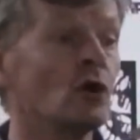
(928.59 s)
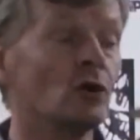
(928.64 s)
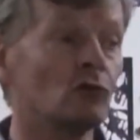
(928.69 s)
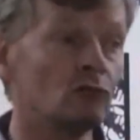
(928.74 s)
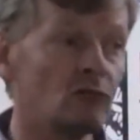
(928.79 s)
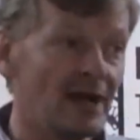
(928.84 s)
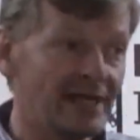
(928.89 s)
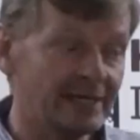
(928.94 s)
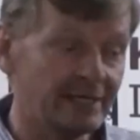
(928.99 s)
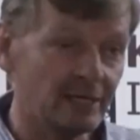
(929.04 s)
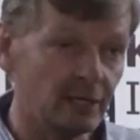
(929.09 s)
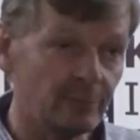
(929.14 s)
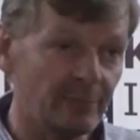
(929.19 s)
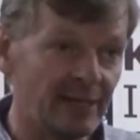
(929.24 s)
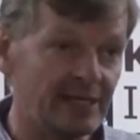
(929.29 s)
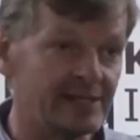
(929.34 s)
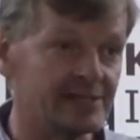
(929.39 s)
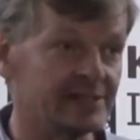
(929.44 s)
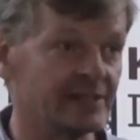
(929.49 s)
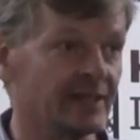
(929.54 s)
on a regular
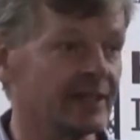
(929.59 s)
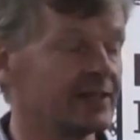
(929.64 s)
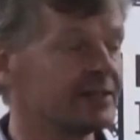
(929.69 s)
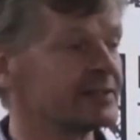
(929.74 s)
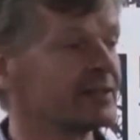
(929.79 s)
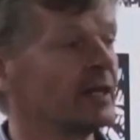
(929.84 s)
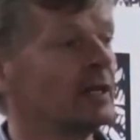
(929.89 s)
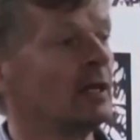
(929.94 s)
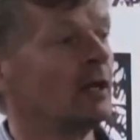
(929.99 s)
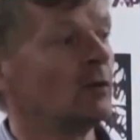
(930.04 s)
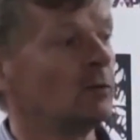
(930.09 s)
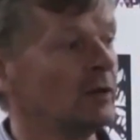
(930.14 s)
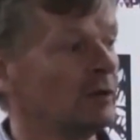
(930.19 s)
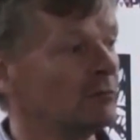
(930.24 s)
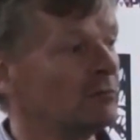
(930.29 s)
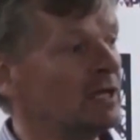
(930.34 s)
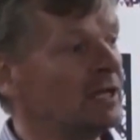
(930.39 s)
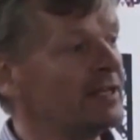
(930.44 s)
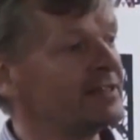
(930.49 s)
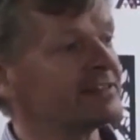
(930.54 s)
basis,
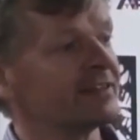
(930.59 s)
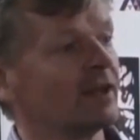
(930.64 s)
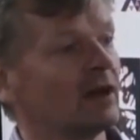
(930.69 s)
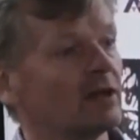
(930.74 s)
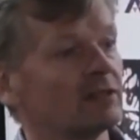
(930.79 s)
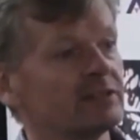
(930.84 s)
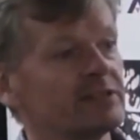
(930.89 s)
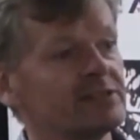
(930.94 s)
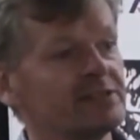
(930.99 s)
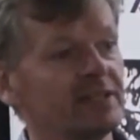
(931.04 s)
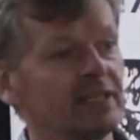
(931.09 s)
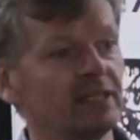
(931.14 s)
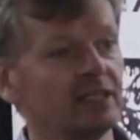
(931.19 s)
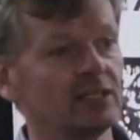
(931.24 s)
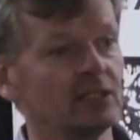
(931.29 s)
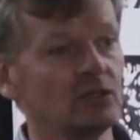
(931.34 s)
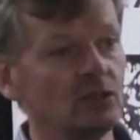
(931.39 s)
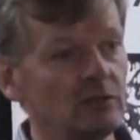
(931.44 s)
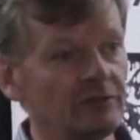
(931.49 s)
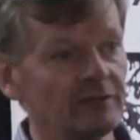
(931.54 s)
we really start to see
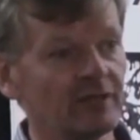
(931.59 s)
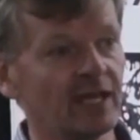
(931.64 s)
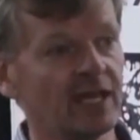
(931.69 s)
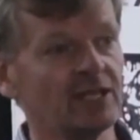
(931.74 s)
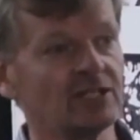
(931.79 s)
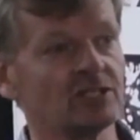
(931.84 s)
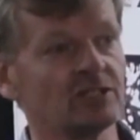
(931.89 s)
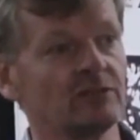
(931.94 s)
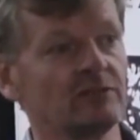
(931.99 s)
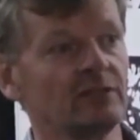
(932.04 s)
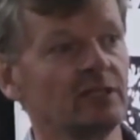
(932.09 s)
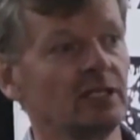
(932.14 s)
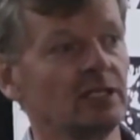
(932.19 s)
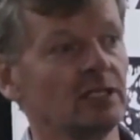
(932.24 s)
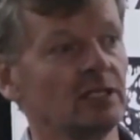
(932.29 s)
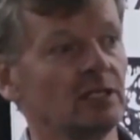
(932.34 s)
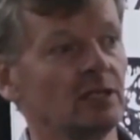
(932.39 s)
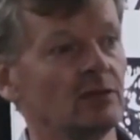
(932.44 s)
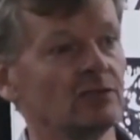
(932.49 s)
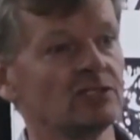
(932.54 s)
the unification of the
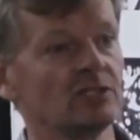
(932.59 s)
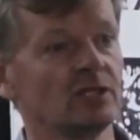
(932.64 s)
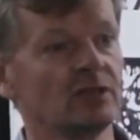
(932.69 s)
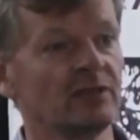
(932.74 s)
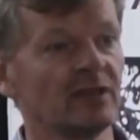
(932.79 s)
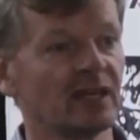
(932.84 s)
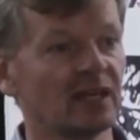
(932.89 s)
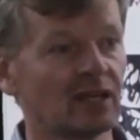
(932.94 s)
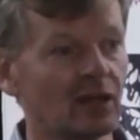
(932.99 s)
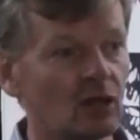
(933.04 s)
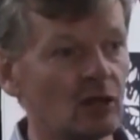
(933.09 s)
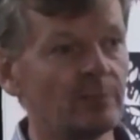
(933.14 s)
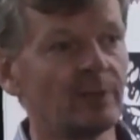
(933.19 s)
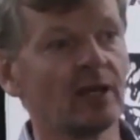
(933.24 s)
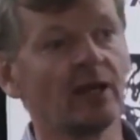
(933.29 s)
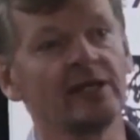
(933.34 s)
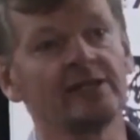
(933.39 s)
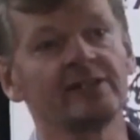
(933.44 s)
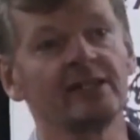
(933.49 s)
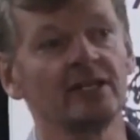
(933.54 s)
Indian Ocean and the
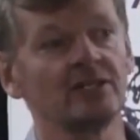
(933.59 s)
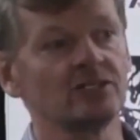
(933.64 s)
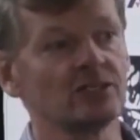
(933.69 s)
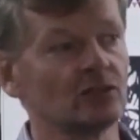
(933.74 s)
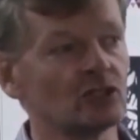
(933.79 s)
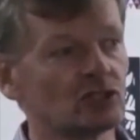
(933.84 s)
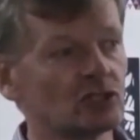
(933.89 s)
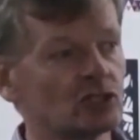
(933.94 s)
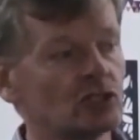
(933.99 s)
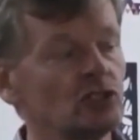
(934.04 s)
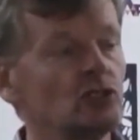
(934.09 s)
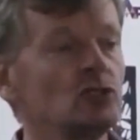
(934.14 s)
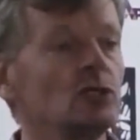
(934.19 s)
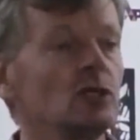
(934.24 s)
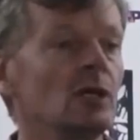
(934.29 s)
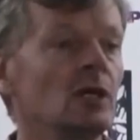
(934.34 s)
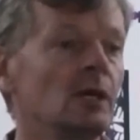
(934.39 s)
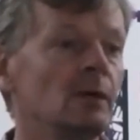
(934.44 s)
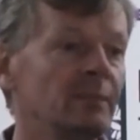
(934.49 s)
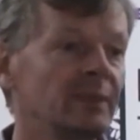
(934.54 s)
globalization, the
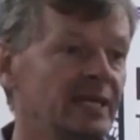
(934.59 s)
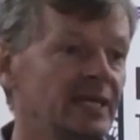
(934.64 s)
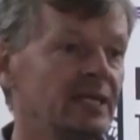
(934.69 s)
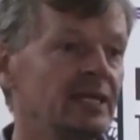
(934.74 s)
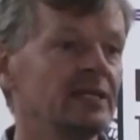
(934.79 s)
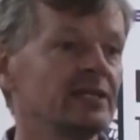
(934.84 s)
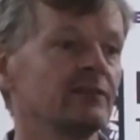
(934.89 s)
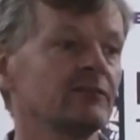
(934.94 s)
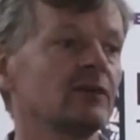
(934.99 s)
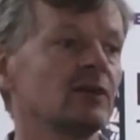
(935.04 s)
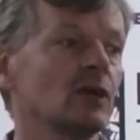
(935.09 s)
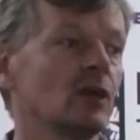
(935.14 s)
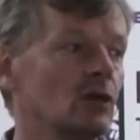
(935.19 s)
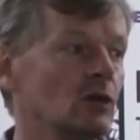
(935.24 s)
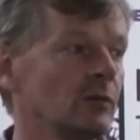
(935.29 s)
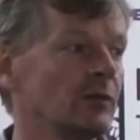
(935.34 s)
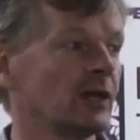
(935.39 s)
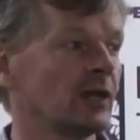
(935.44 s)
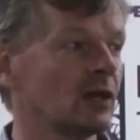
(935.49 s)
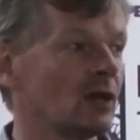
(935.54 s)
true beginnings of the
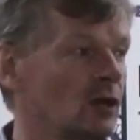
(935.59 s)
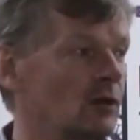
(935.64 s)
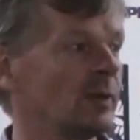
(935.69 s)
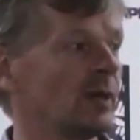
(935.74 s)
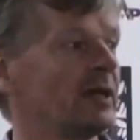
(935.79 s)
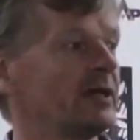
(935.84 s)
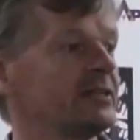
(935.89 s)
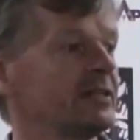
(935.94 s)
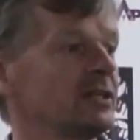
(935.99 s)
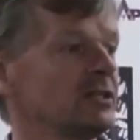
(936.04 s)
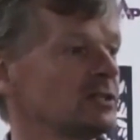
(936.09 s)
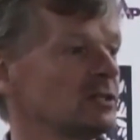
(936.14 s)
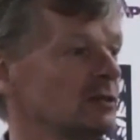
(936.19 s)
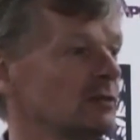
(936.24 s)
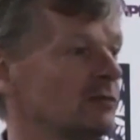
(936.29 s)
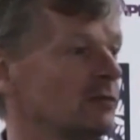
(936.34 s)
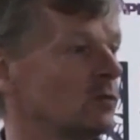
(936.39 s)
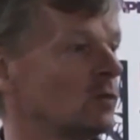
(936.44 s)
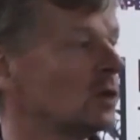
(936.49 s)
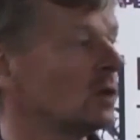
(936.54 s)

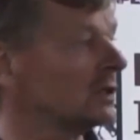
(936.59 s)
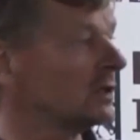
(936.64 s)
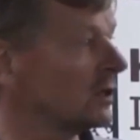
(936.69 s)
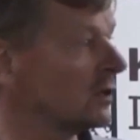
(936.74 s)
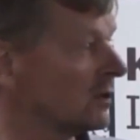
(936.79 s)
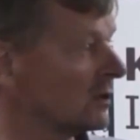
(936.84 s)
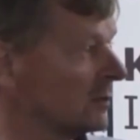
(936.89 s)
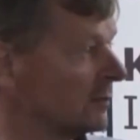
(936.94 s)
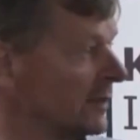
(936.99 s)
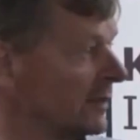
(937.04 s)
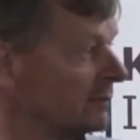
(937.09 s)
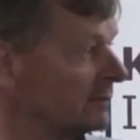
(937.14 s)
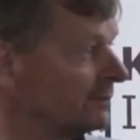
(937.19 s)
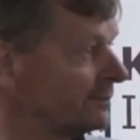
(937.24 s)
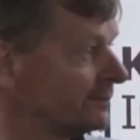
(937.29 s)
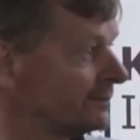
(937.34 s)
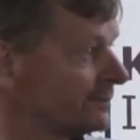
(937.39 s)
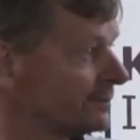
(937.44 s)
globalization of the world economy.